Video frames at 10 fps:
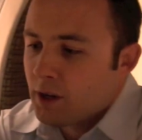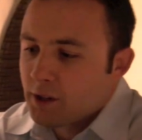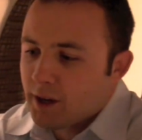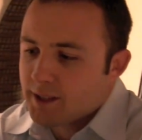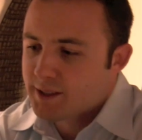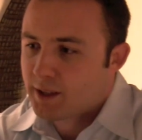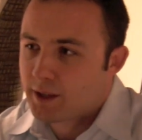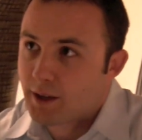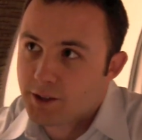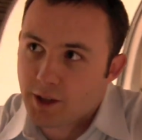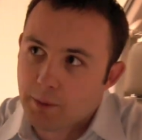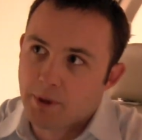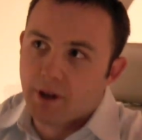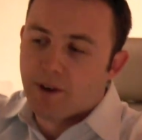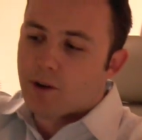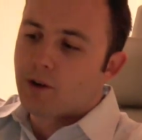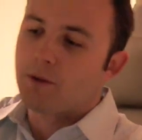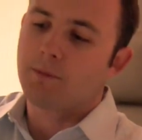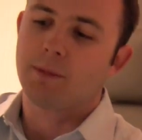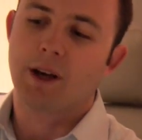Another nice thing, so you got plenty of
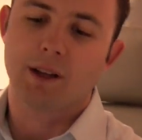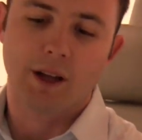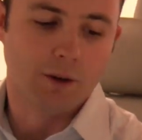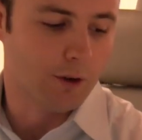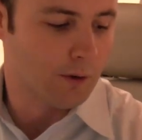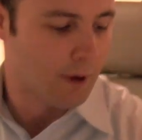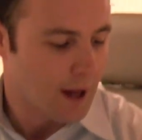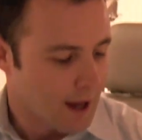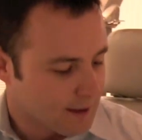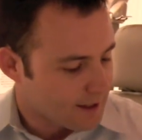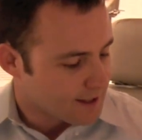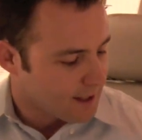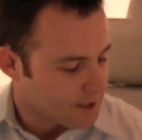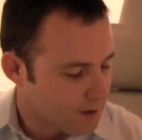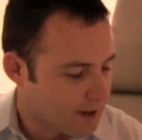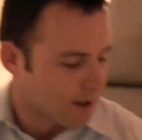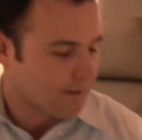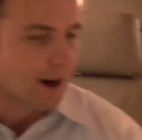headroom, a lot of leg room. These seats right here are